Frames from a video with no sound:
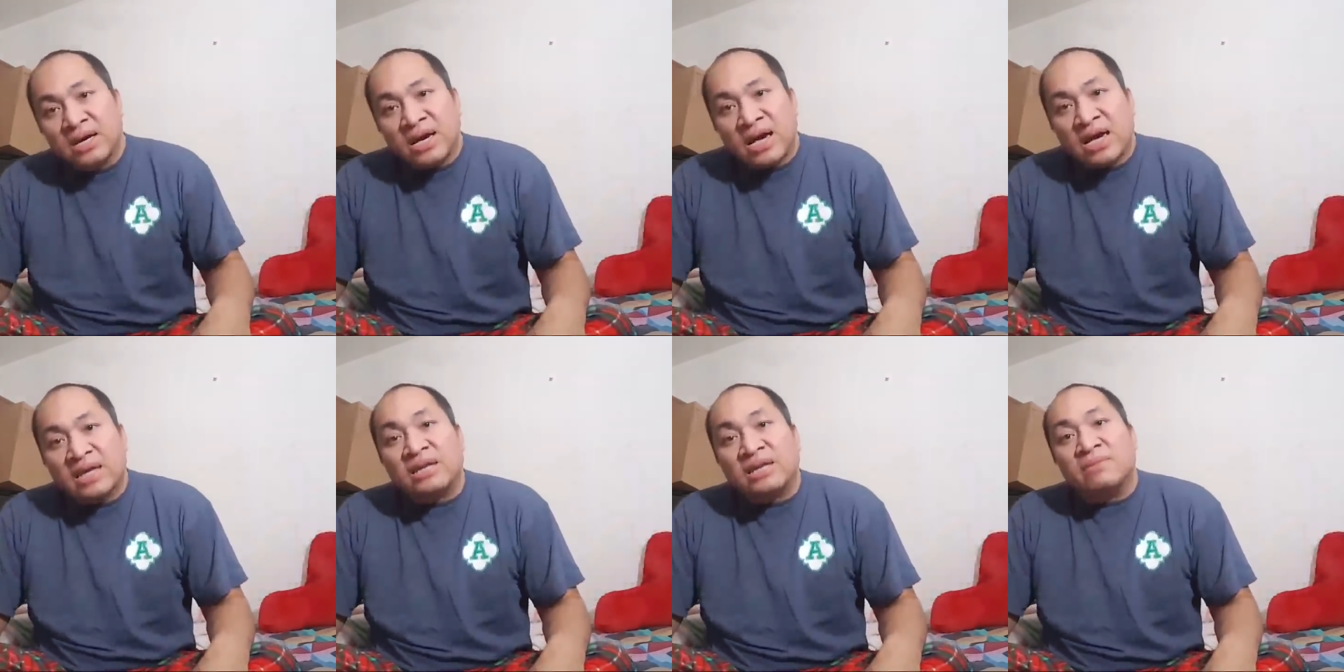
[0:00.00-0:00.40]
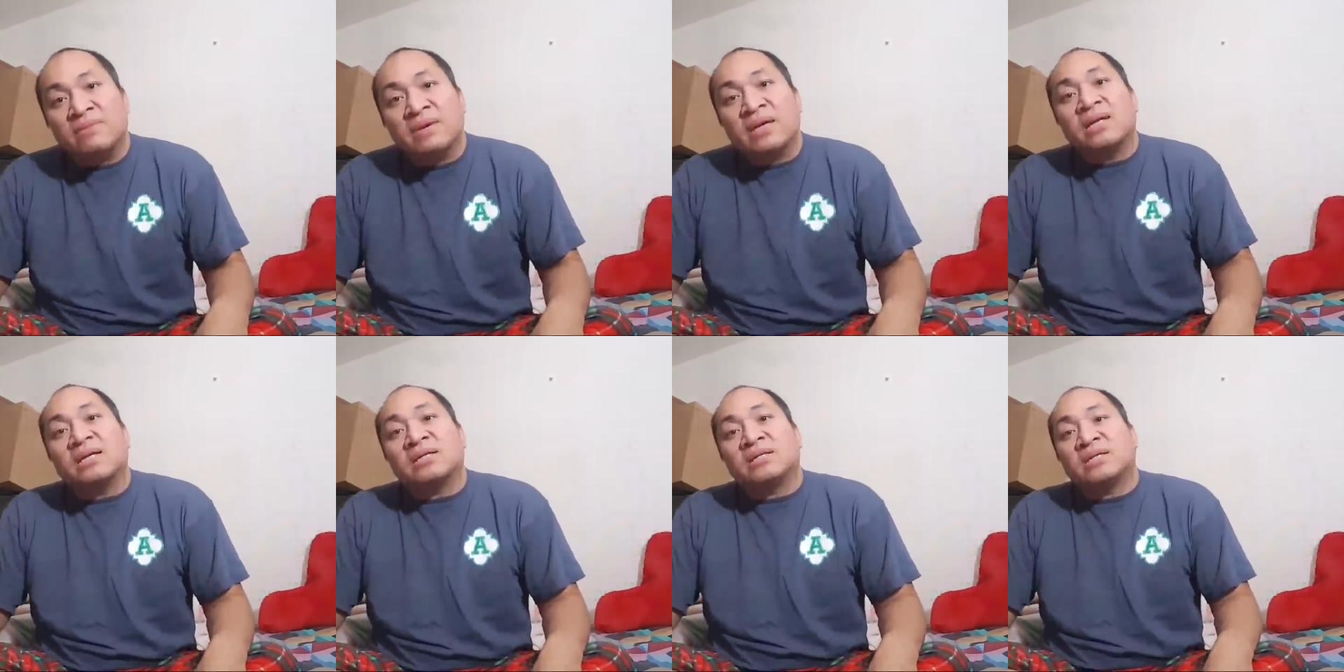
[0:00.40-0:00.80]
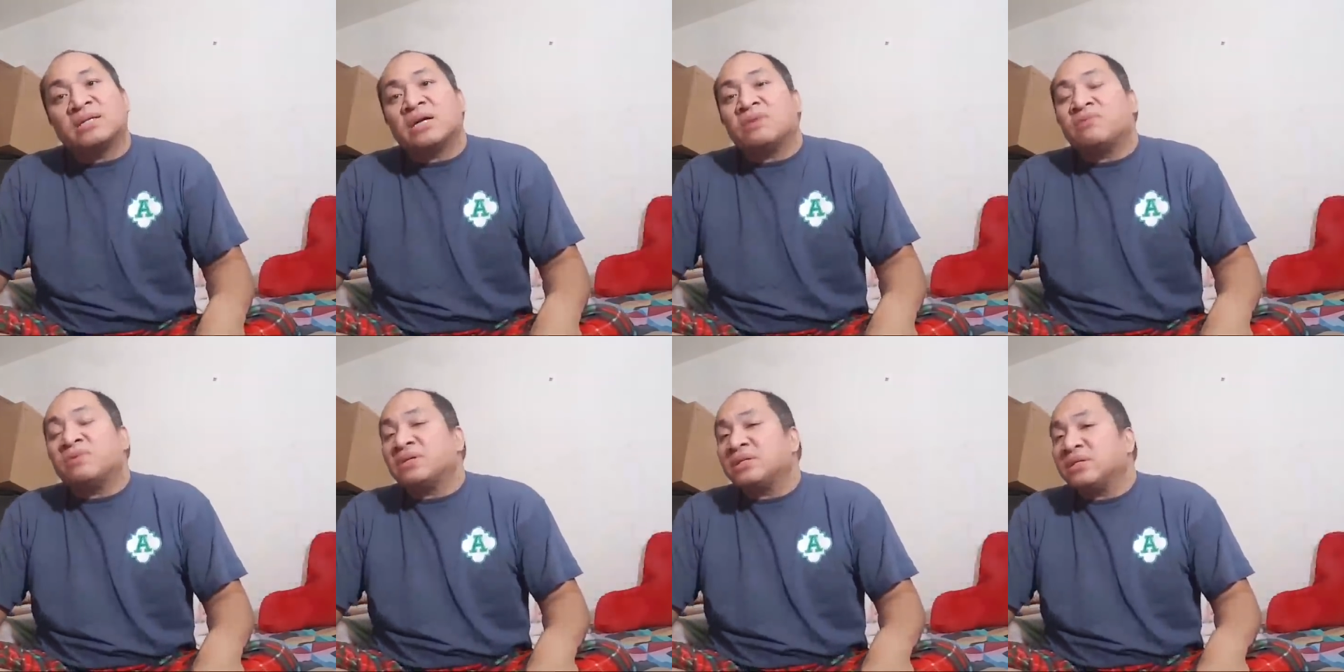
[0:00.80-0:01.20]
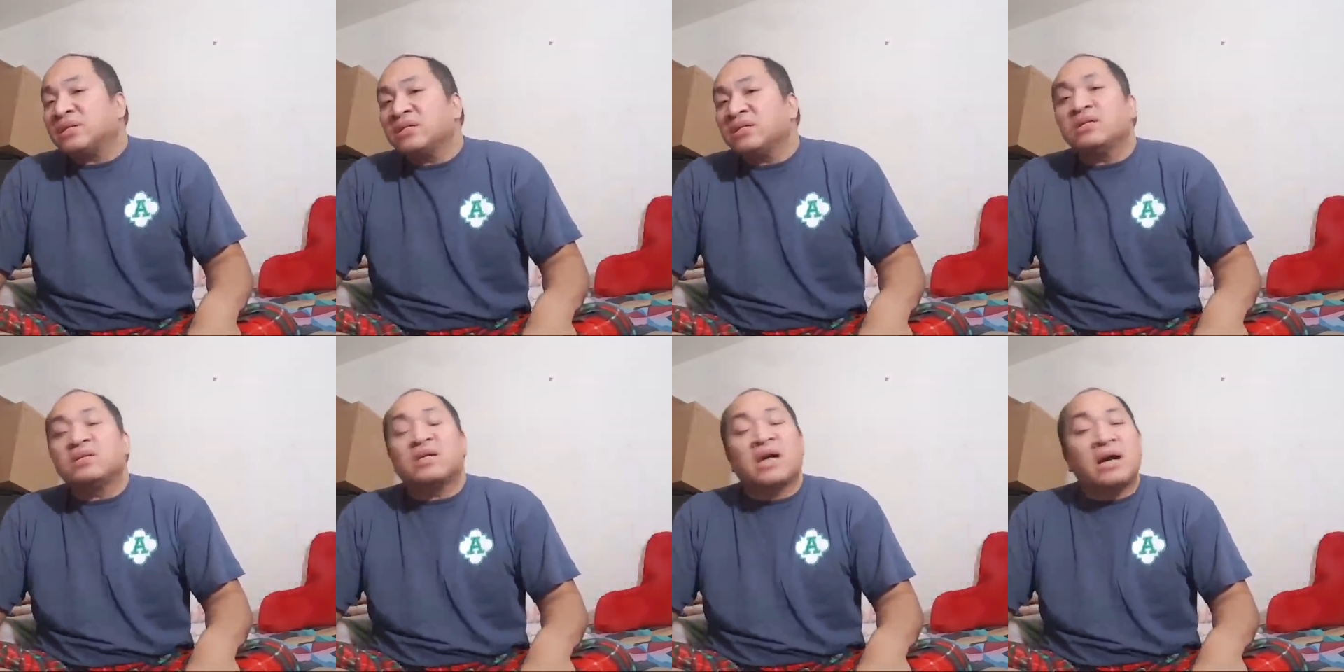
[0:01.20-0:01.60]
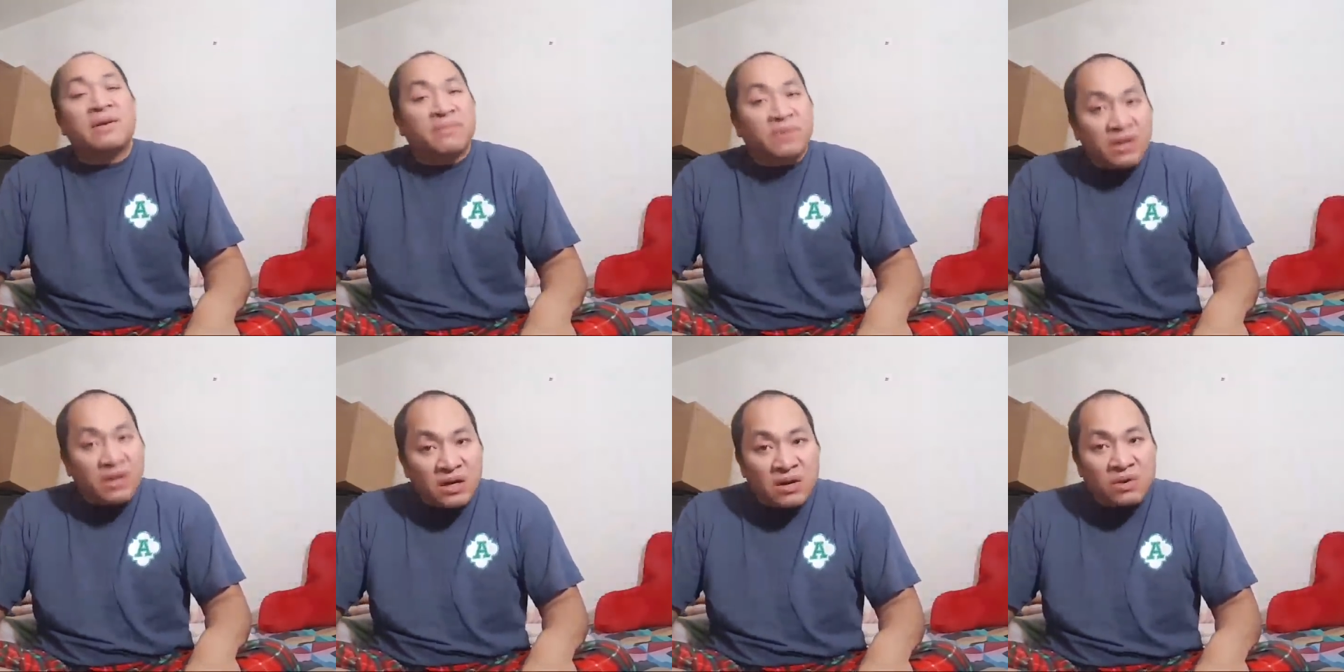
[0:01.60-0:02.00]
And the military would see who come
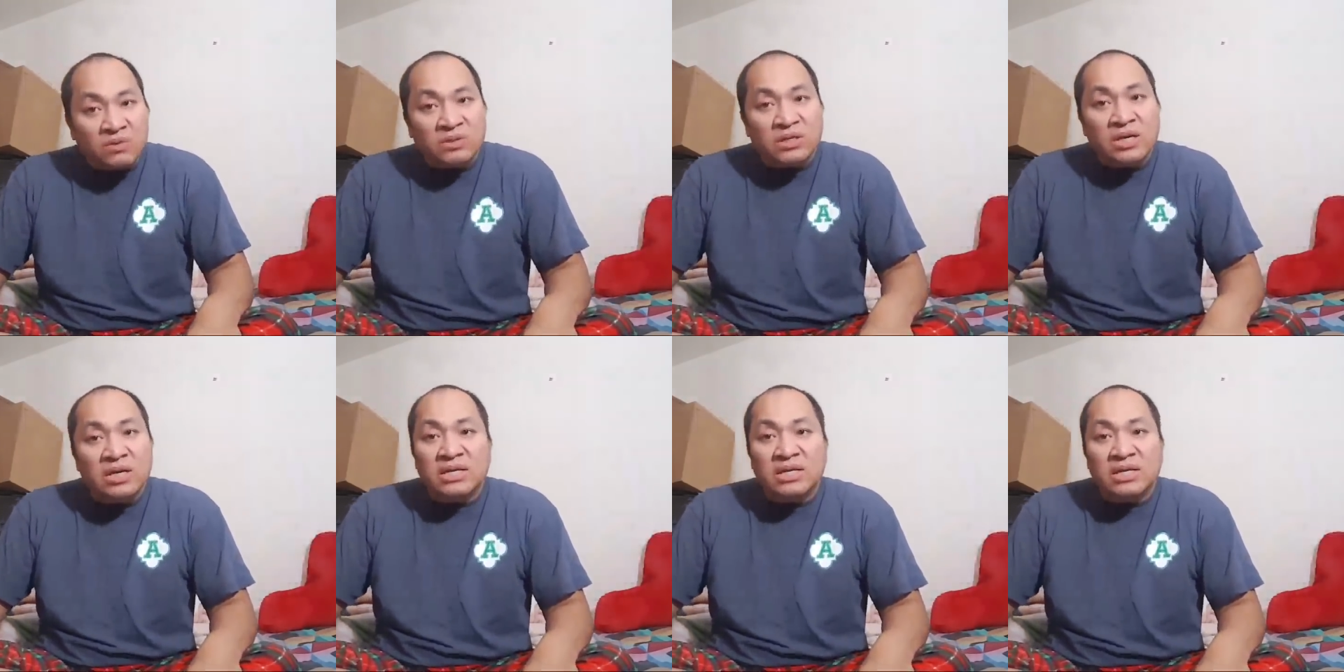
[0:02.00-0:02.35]
close.